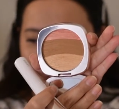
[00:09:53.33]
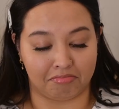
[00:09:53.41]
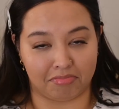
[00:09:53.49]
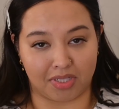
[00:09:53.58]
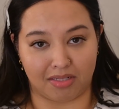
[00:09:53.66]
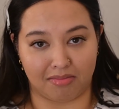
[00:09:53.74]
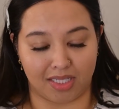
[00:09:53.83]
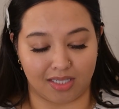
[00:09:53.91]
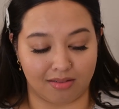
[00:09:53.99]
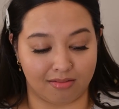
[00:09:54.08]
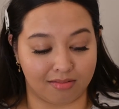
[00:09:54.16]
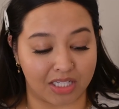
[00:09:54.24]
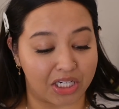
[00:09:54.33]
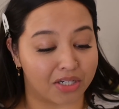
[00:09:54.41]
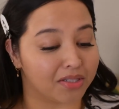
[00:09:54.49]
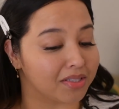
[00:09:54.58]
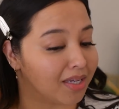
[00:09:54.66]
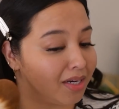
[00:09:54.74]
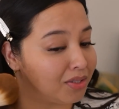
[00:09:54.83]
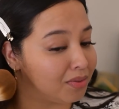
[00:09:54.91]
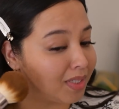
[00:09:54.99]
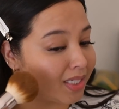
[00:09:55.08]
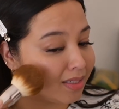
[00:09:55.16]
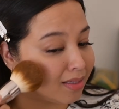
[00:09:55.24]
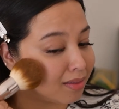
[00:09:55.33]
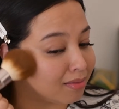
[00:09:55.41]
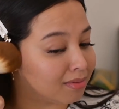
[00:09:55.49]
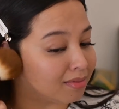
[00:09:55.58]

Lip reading: but I mean, a girl's gotta do it, you know?